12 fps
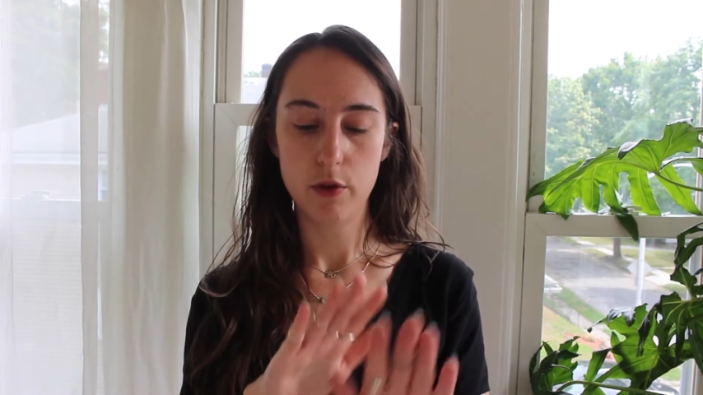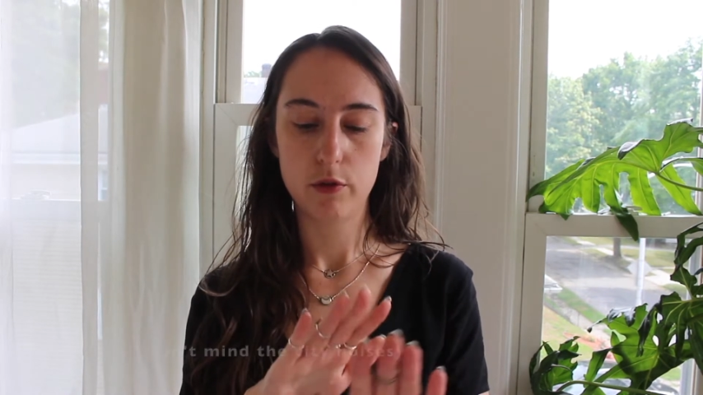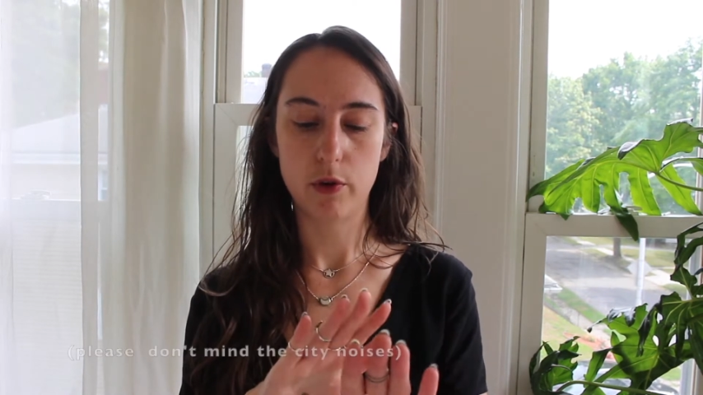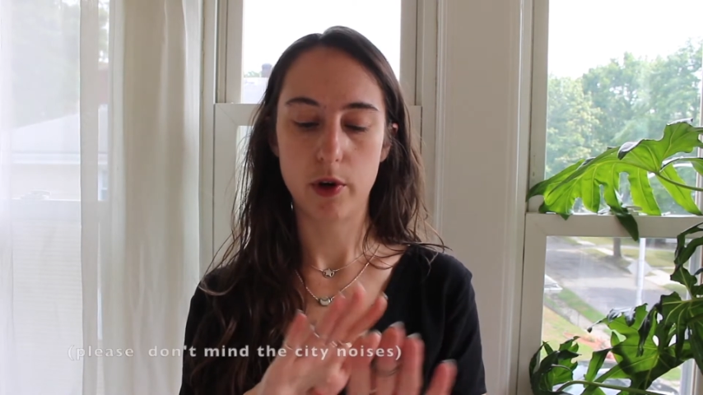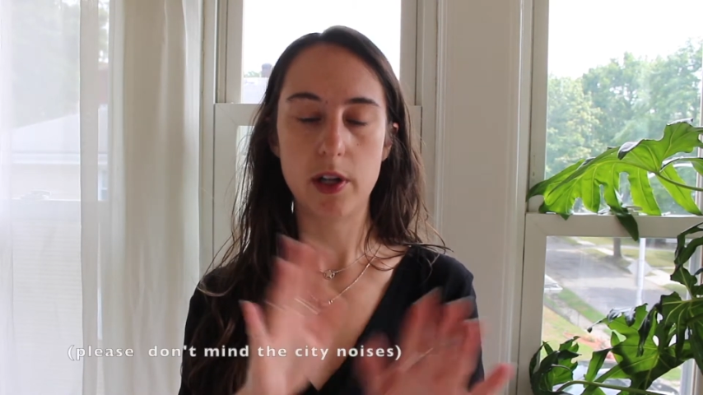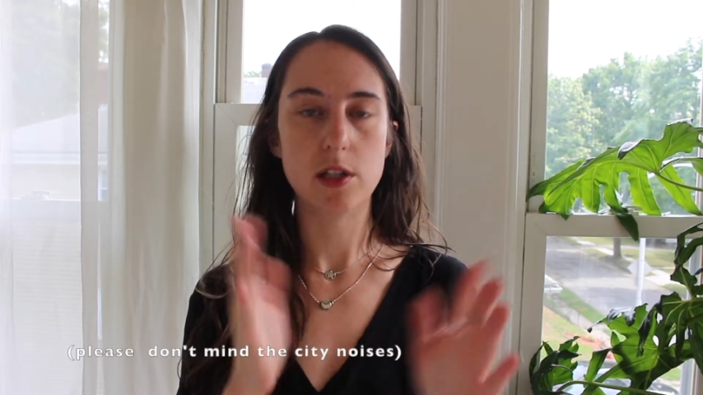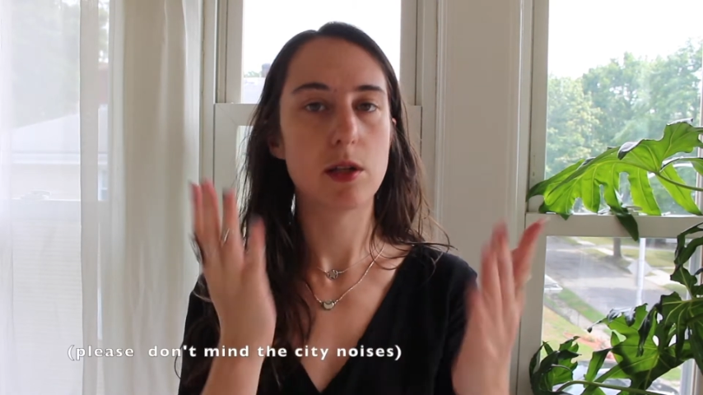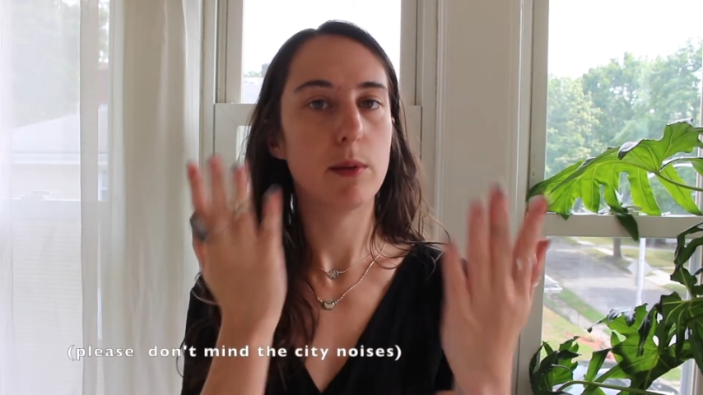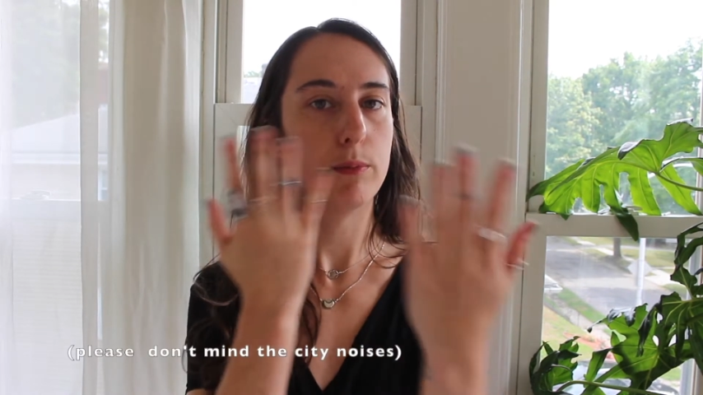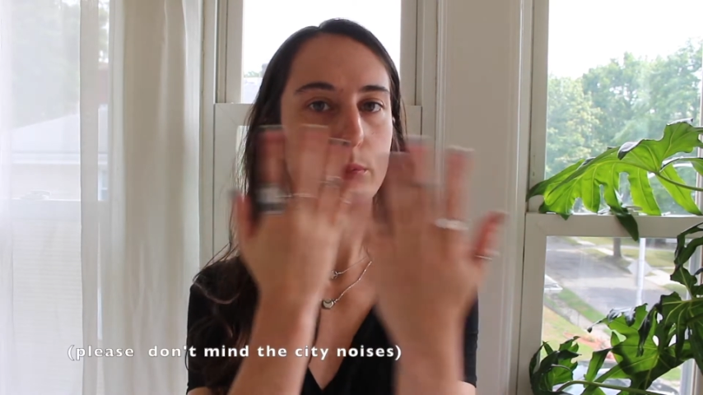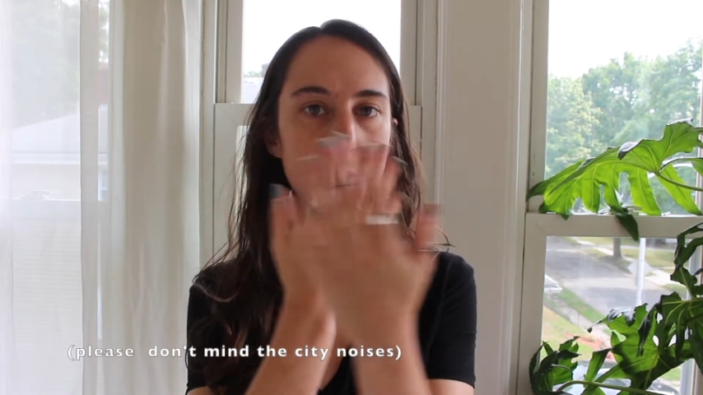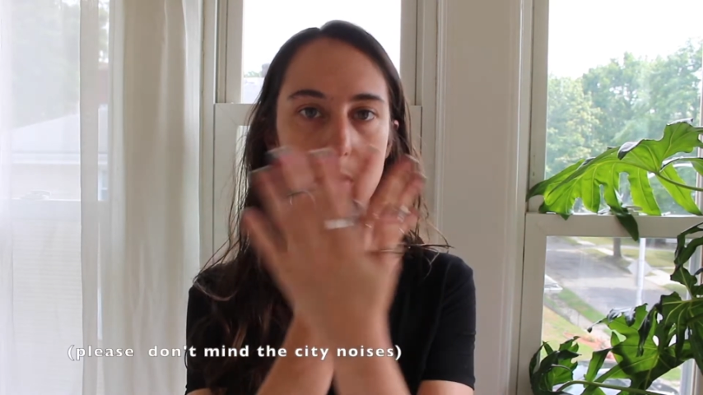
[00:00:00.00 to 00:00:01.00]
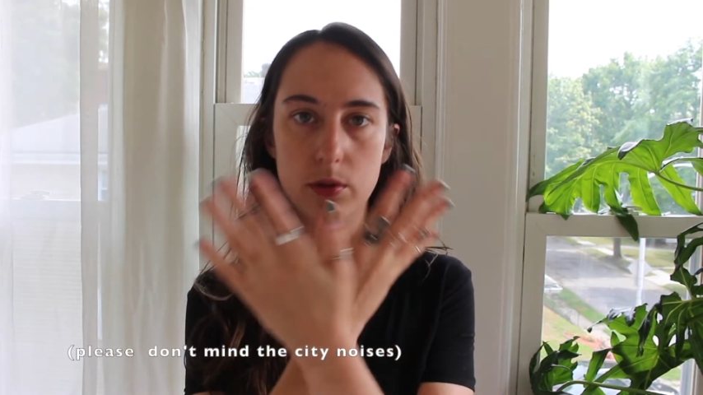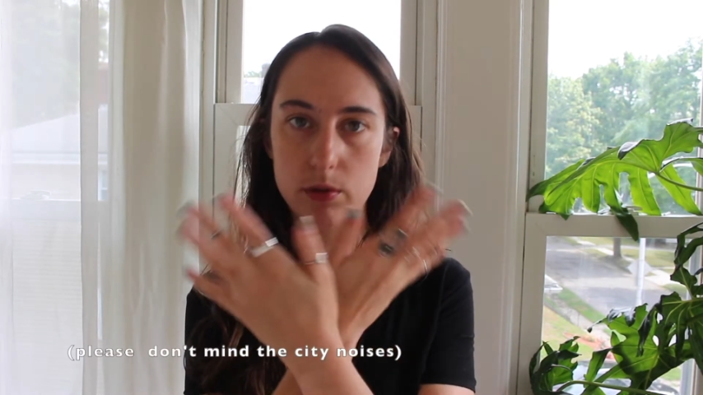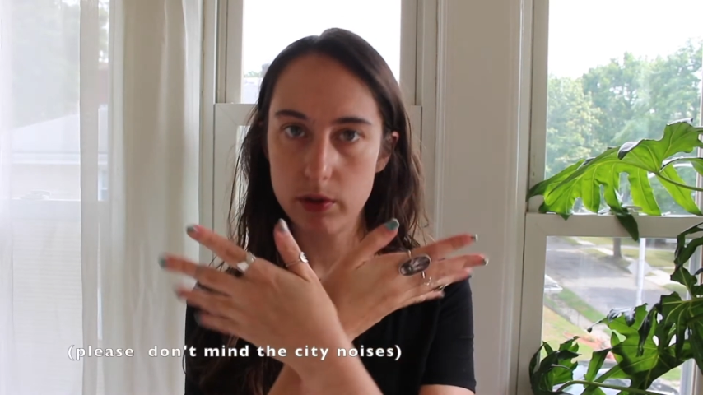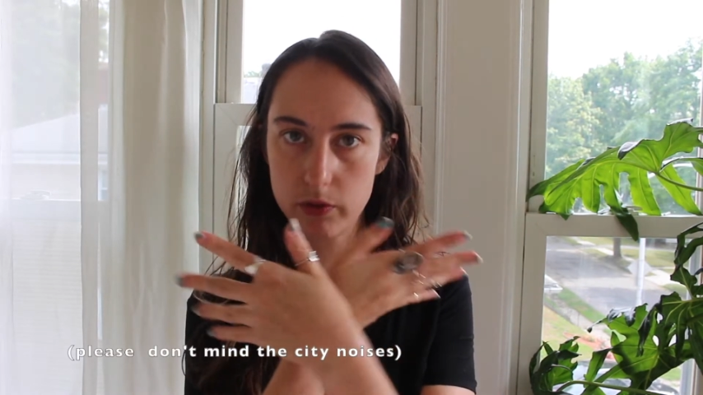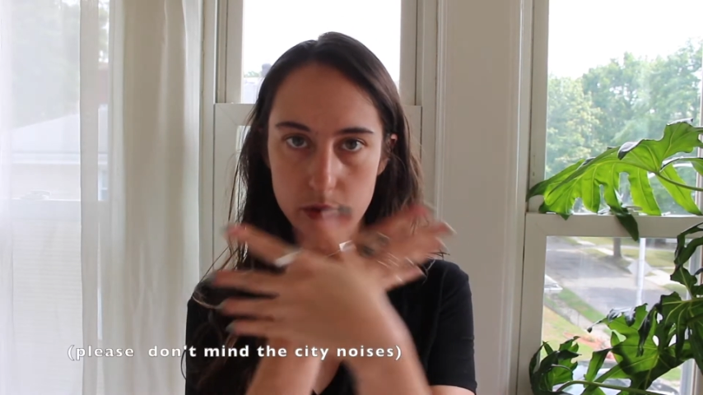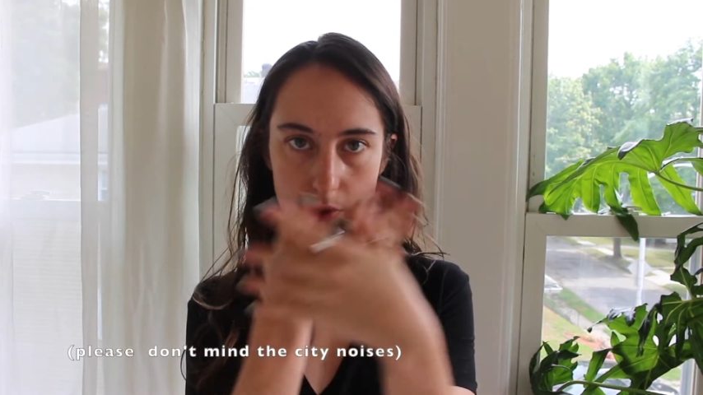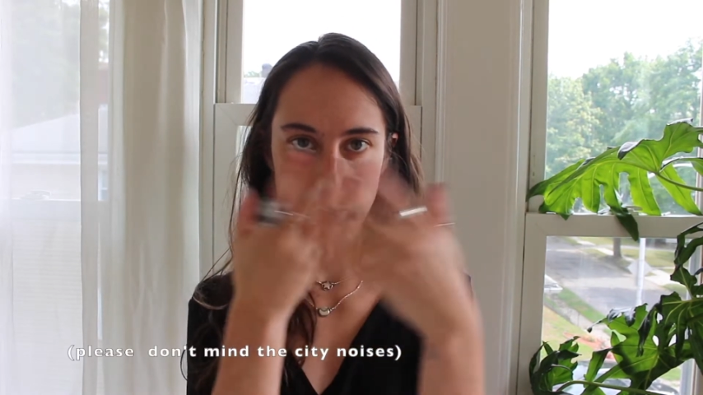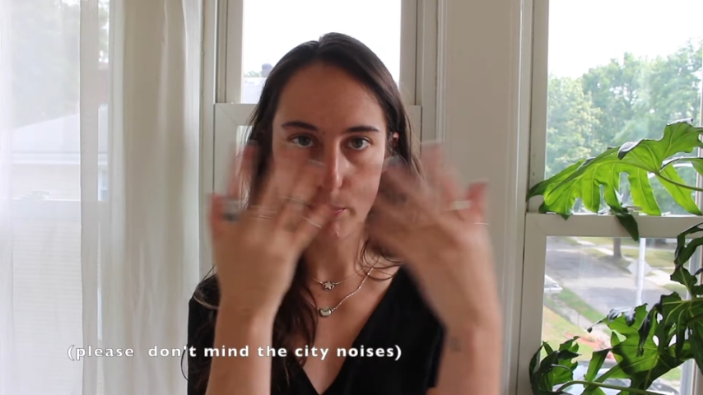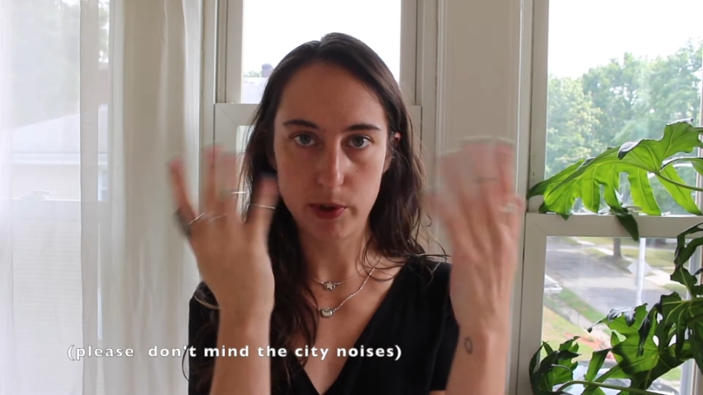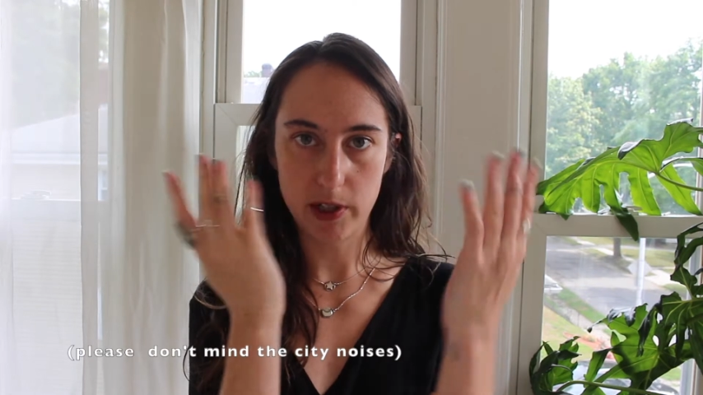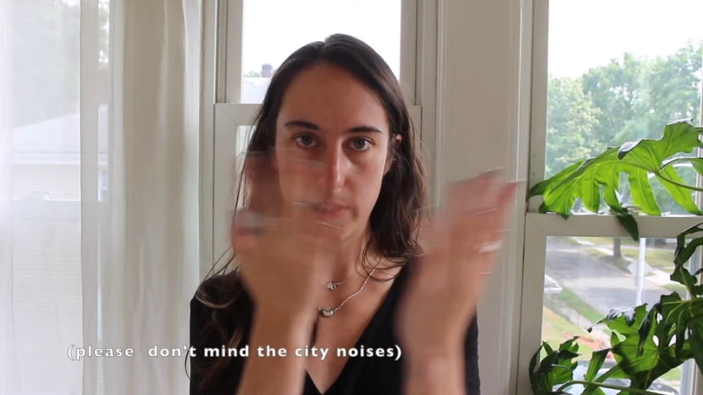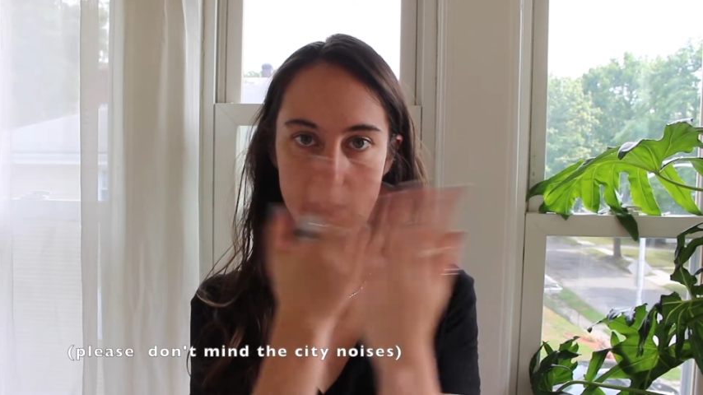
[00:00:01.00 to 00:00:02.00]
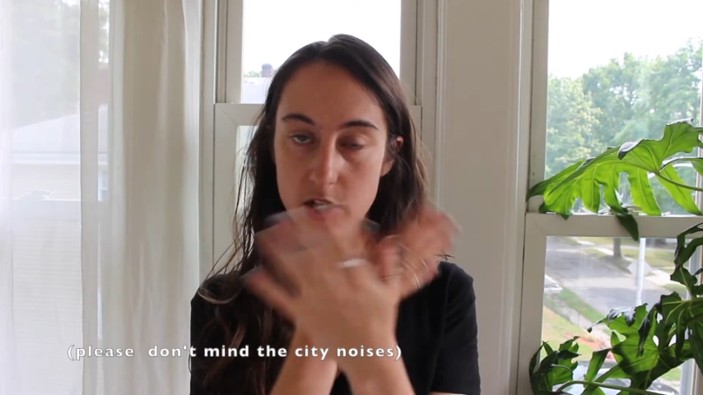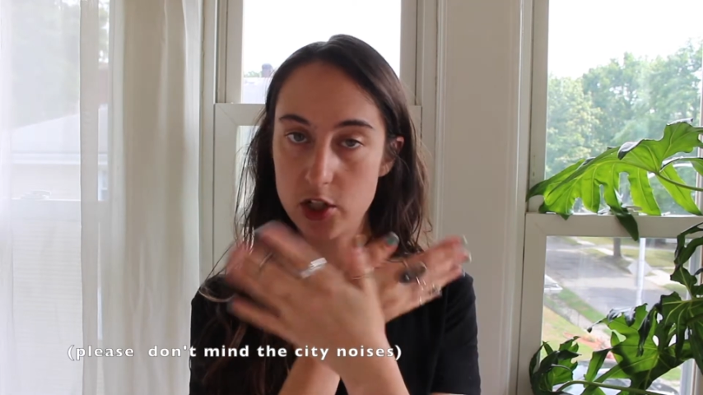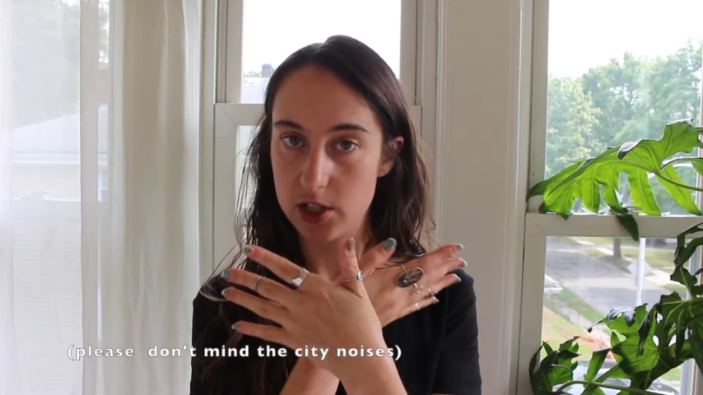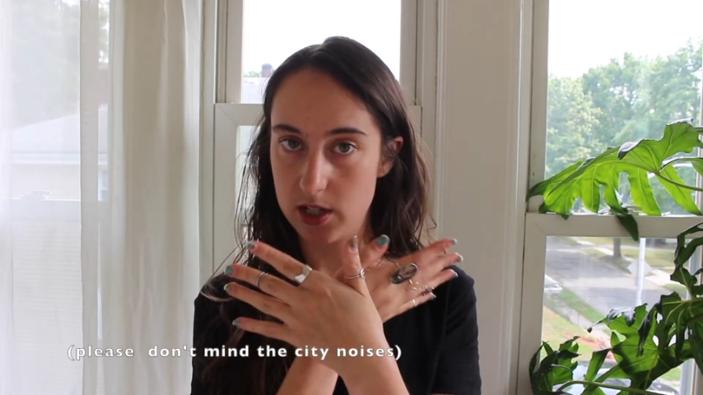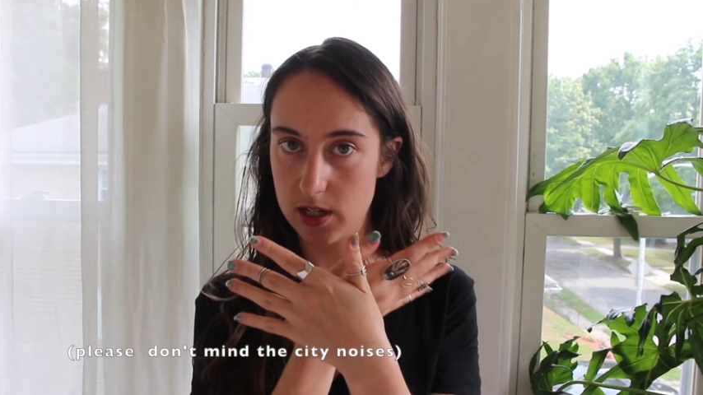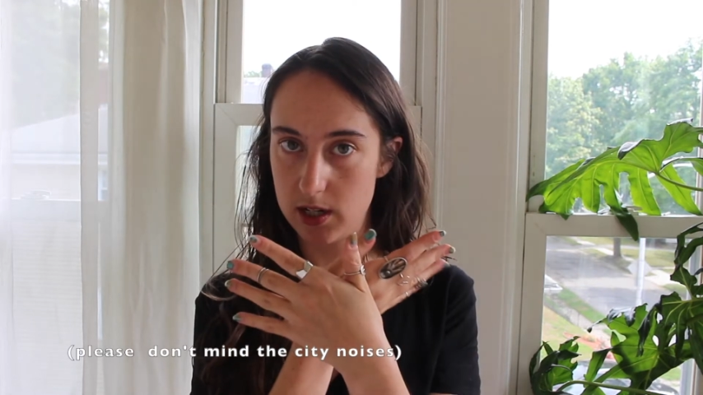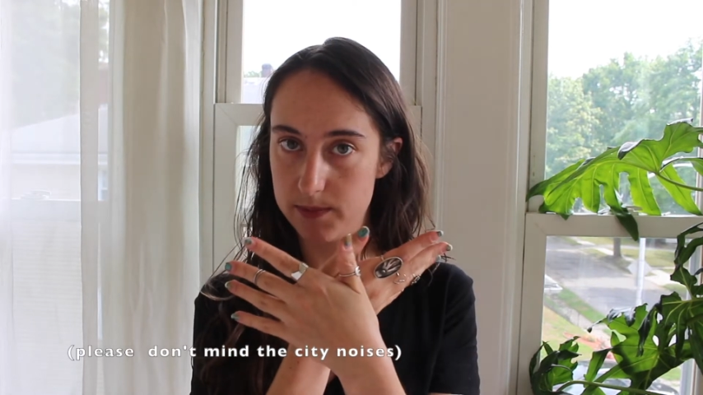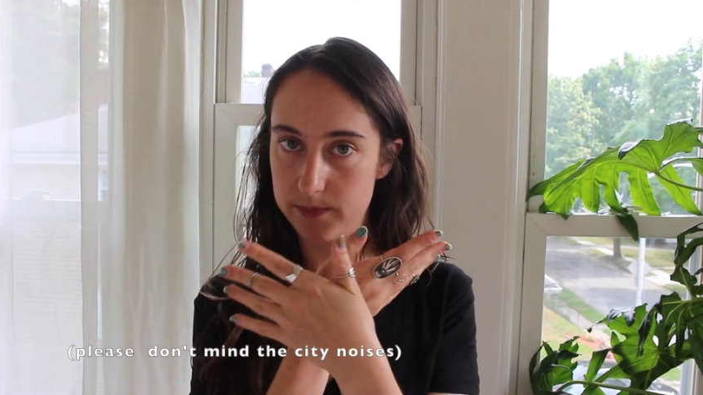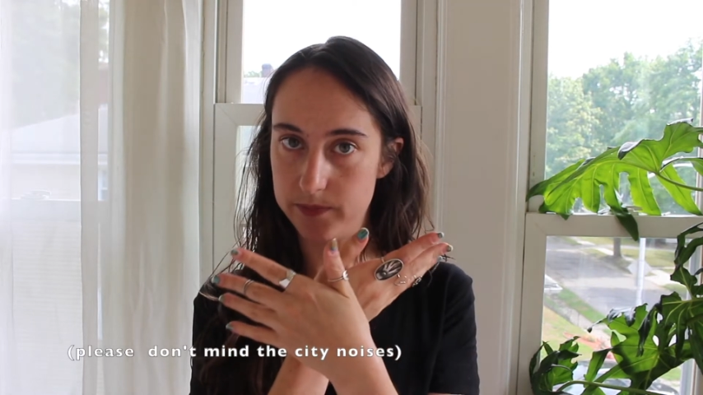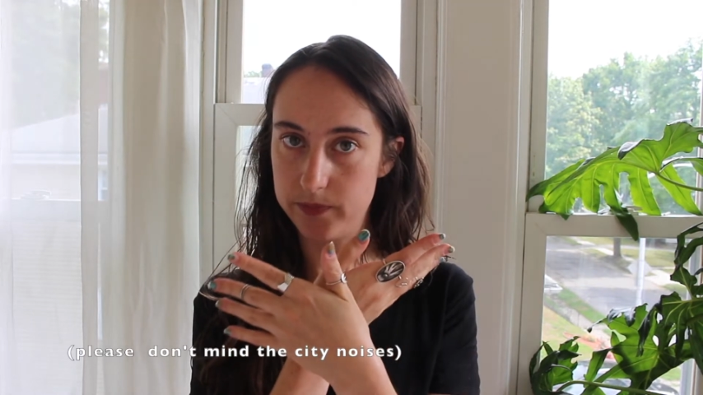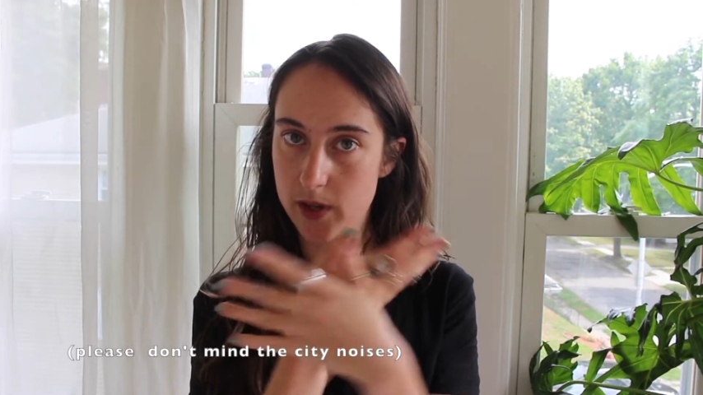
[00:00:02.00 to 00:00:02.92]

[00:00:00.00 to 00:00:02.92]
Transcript: for its beautiful, brilliant sheen,